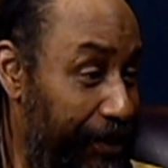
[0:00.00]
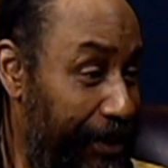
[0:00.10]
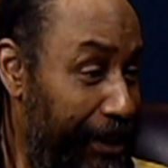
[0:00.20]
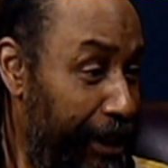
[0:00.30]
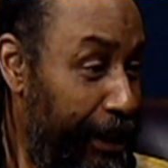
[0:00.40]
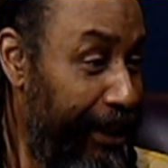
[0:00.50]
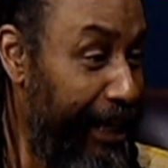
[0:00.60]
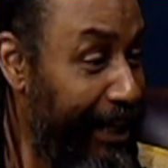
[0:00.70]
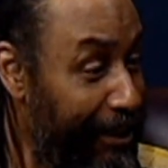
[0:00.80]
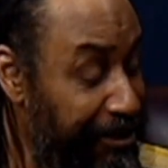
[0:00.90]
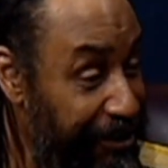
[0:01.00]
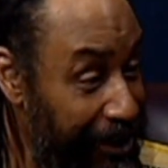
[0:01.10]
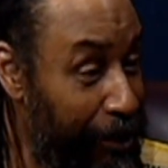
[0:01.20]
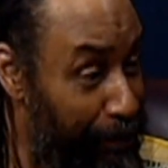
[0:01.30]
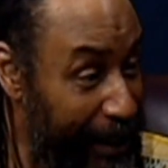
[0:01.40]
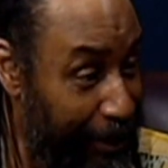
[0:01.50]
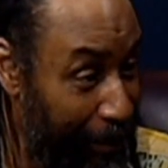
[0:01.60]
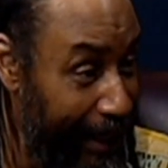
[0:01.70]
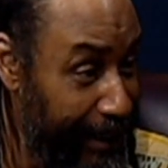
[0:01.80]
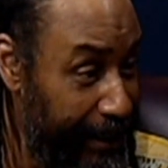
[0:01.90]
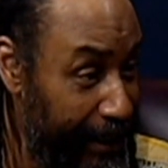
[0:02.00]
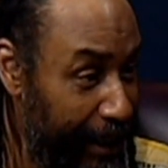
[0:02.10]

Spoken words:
Okay. They can still be great.